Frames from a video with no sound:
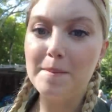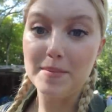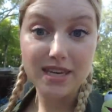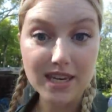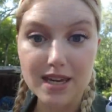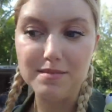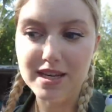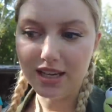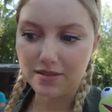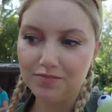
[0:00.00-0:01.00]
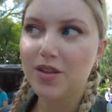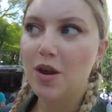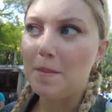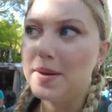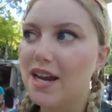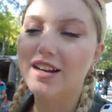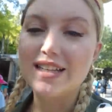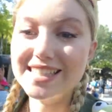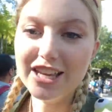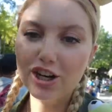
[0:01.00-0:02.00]
Mickey and Minnie
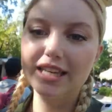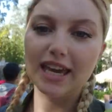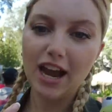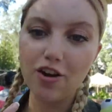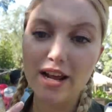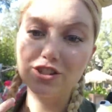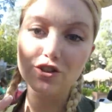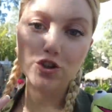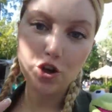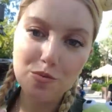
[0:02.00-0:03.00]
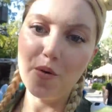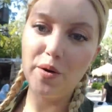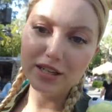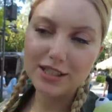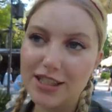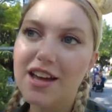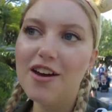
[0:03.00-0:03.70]
because they're gonna count as two points